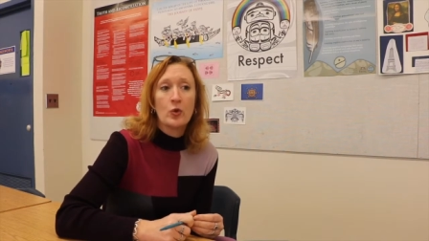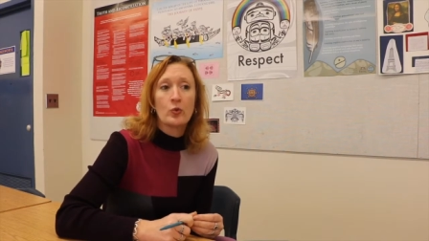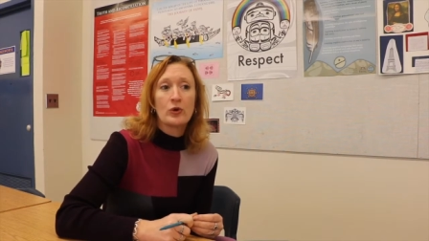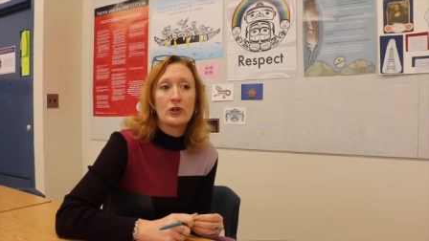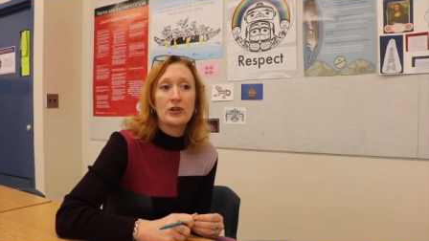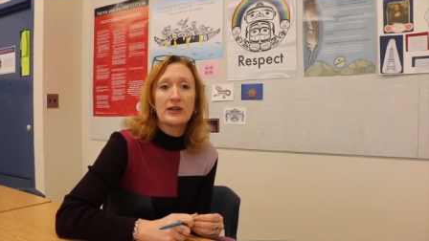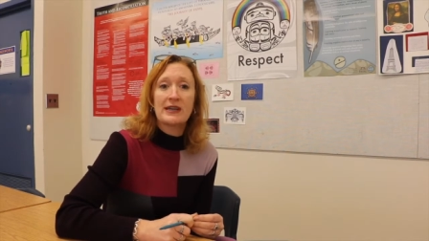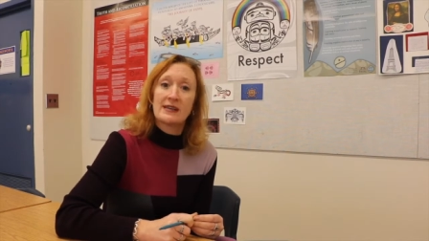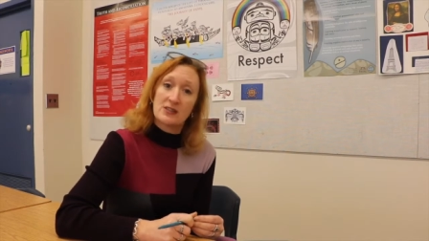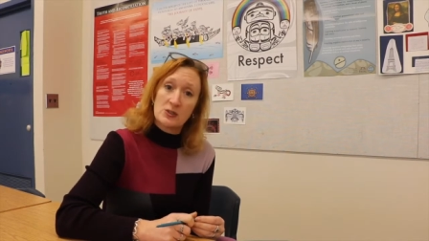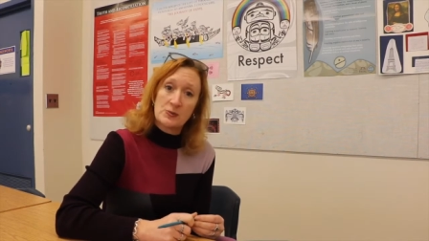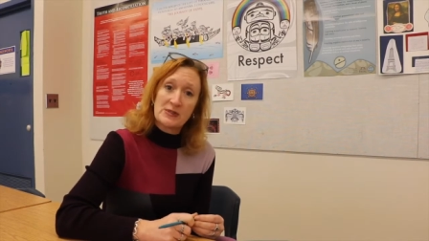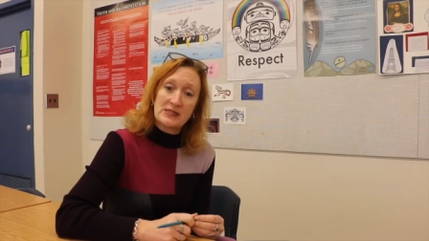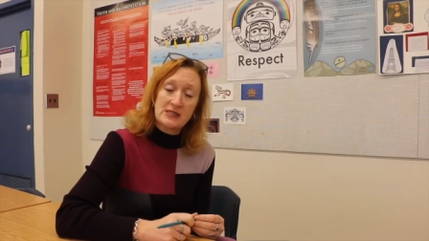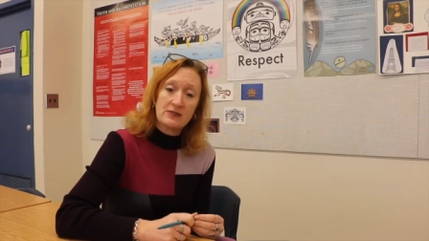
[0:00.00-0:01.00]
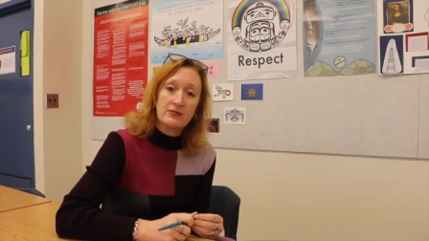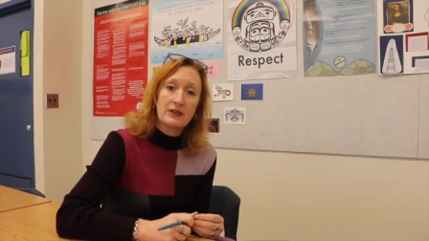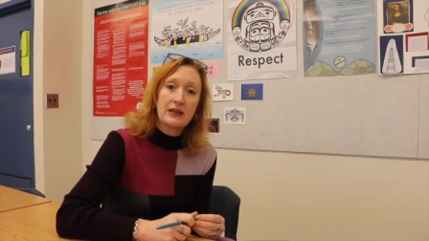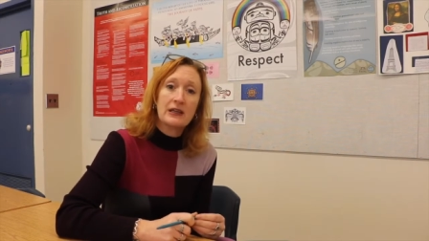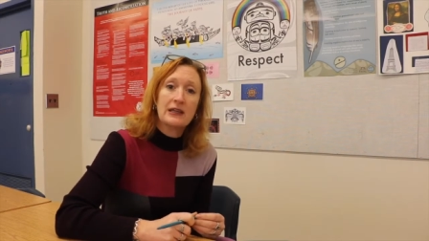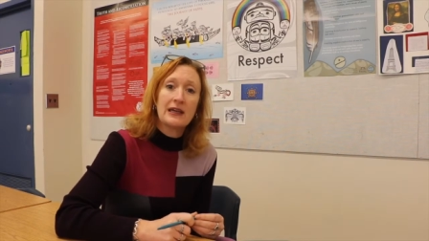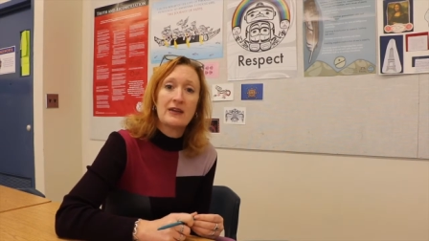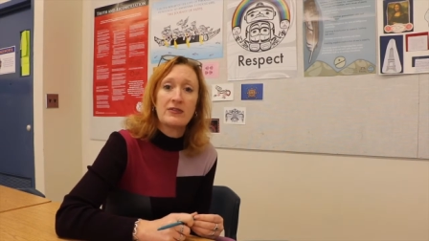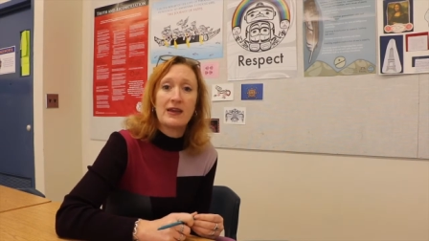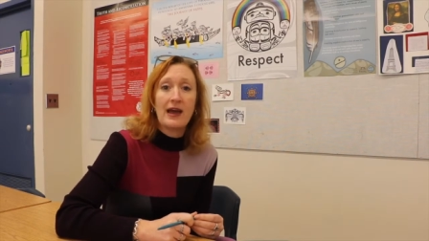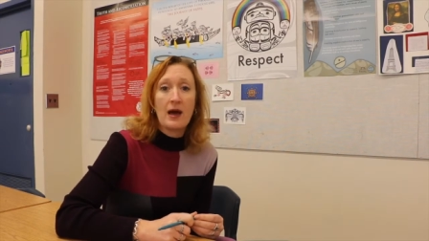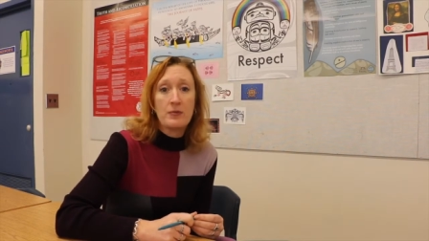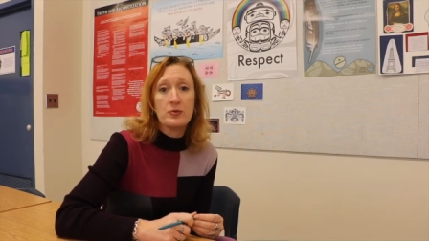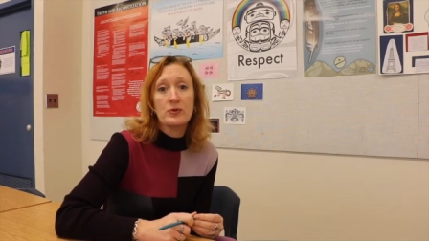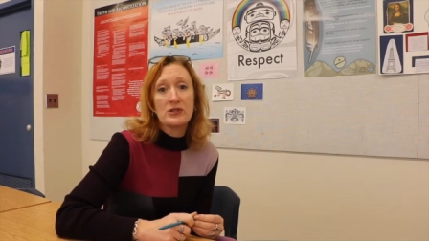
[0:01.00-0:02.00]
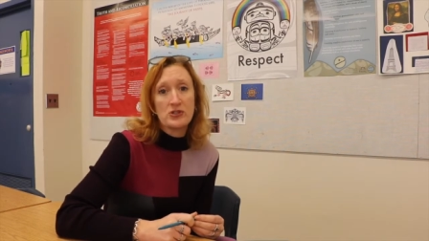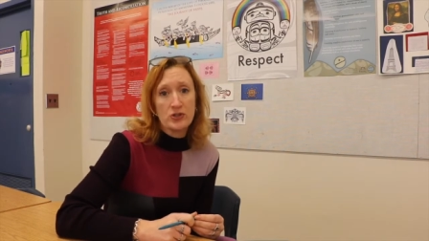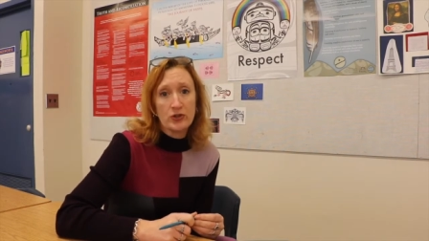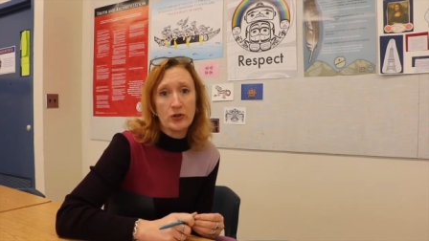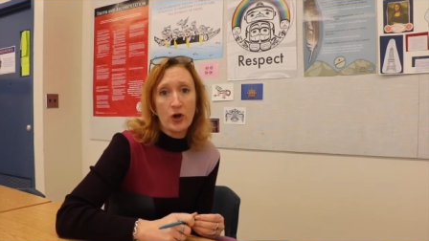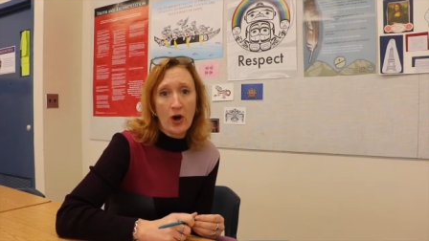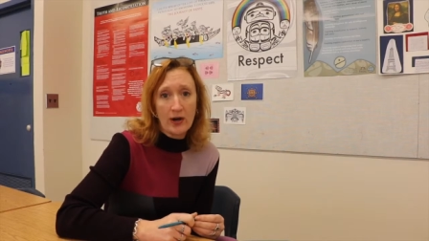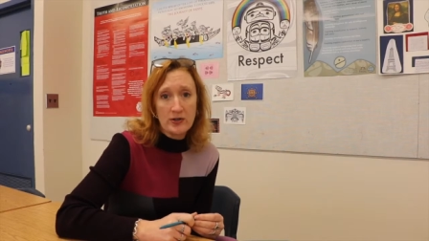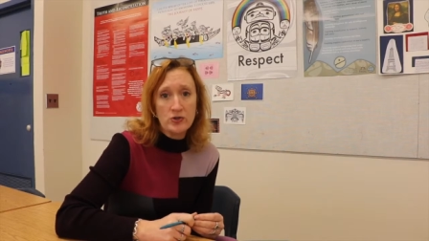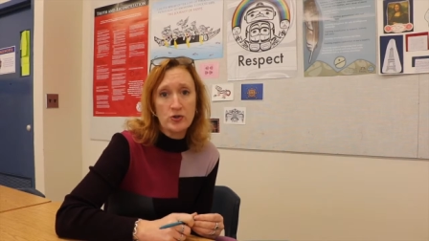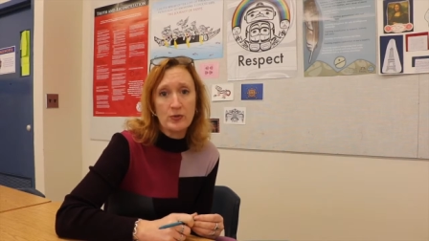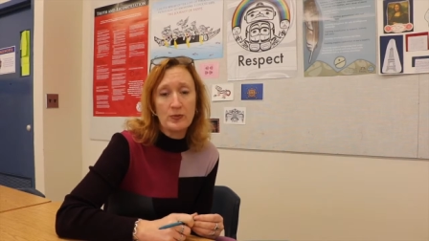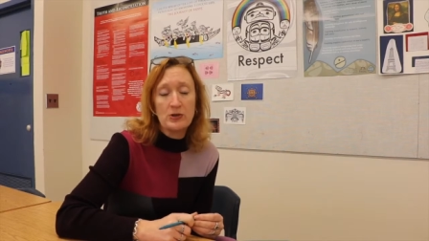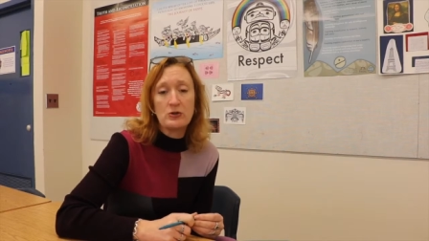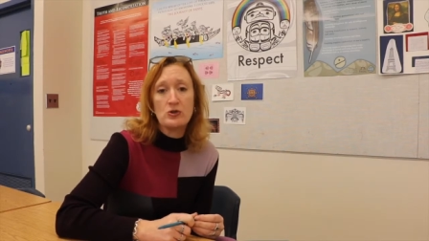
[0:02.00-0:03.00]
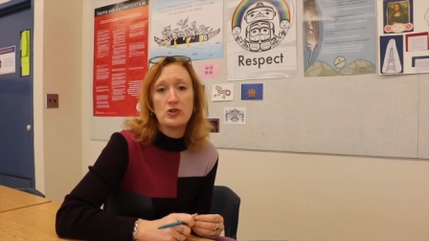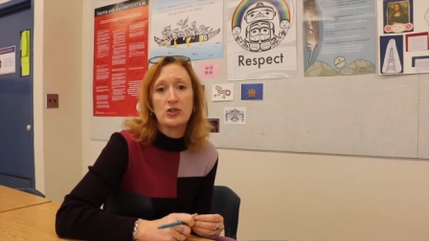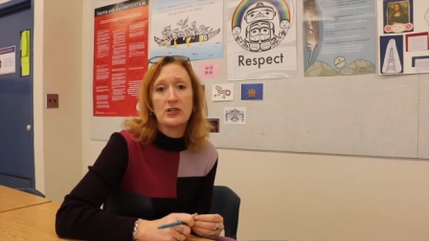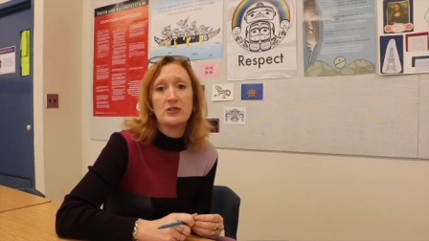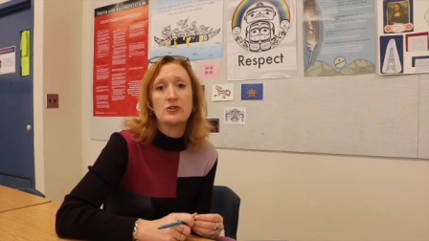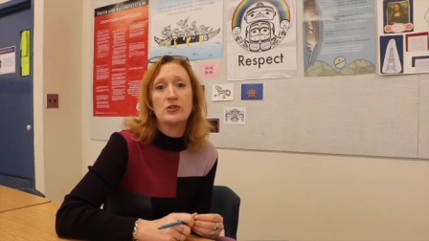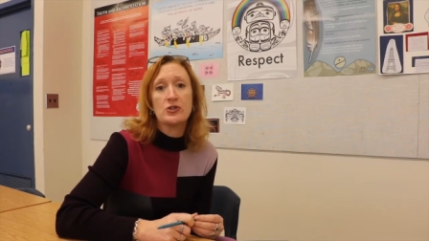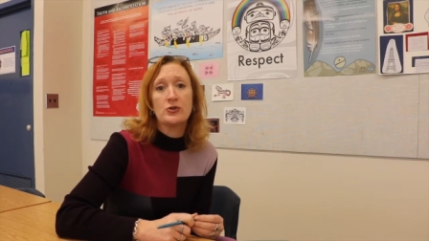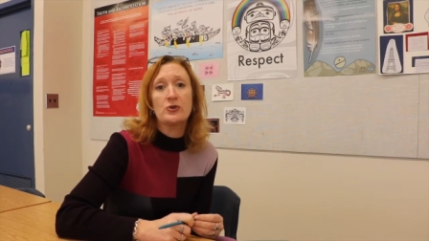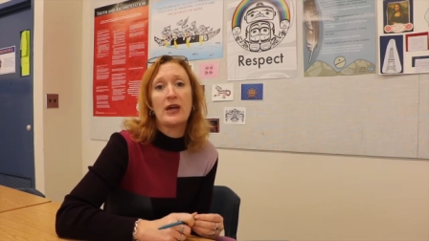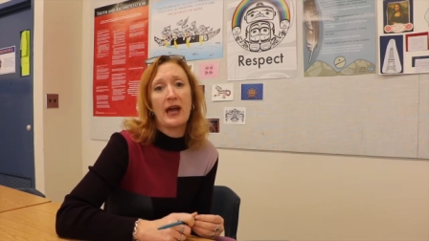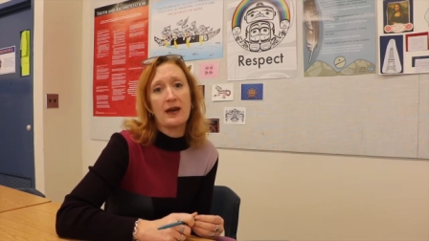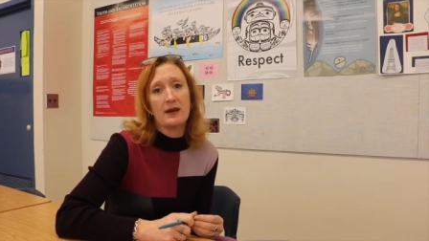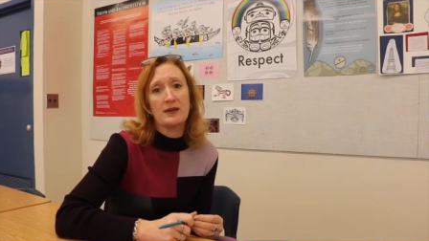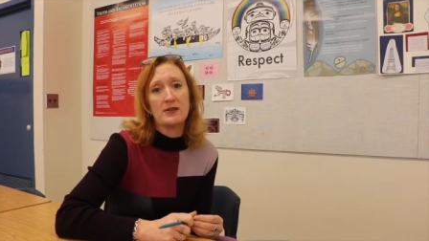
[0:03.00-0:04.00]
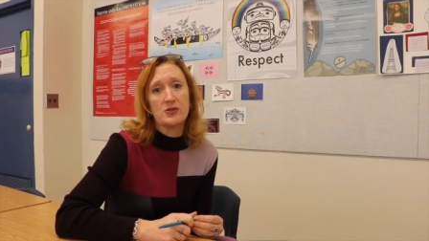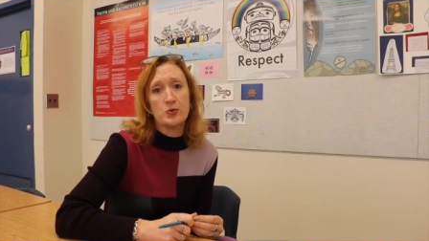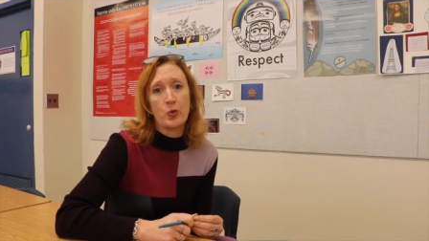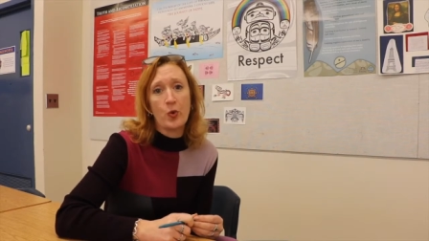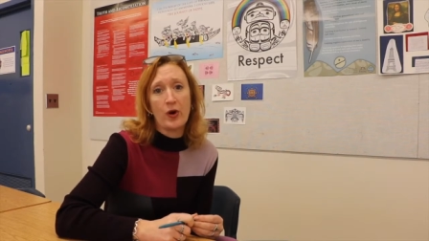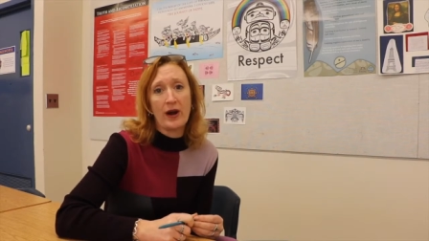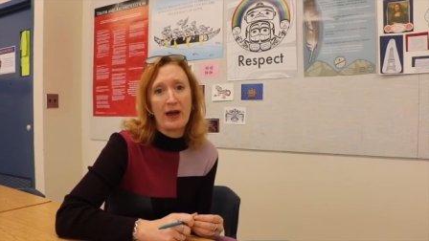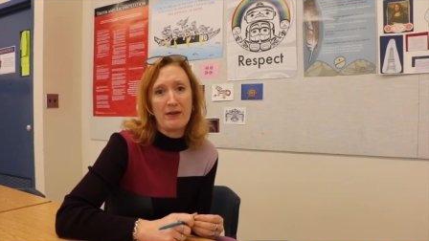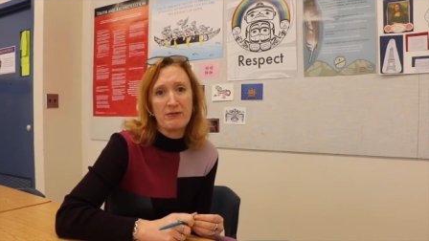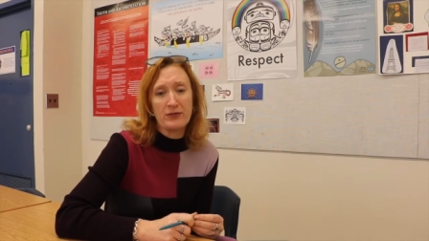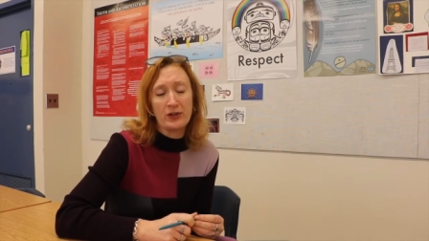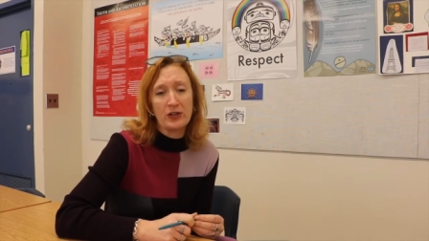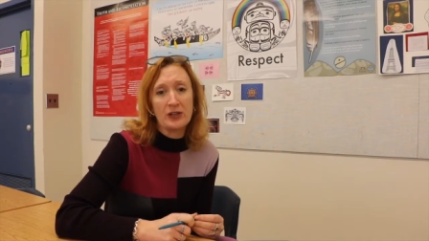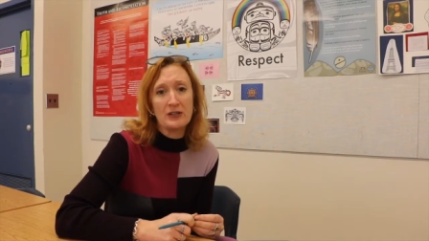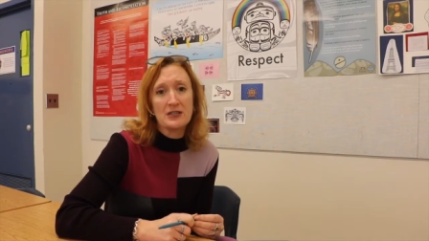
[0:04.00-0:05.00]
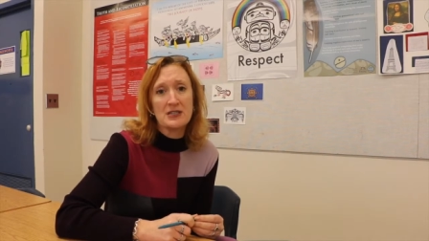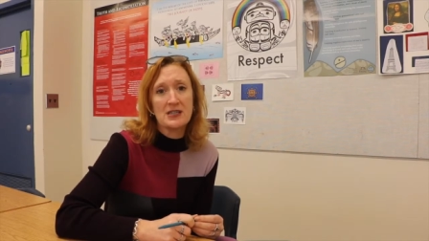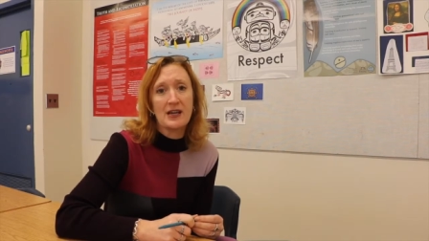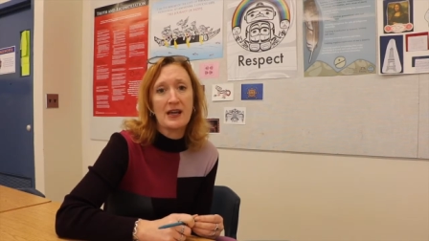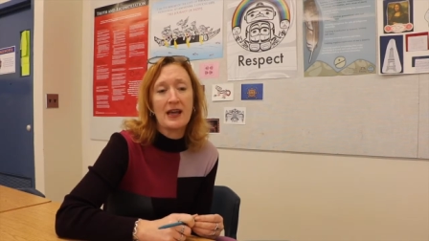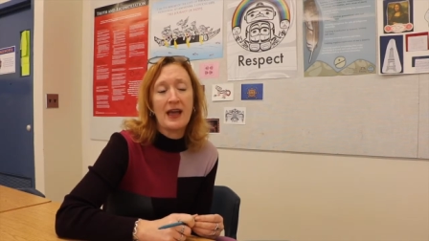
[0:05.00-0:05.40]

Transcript: We're looking specifically at the Aboriginal contribution to Canada's war effort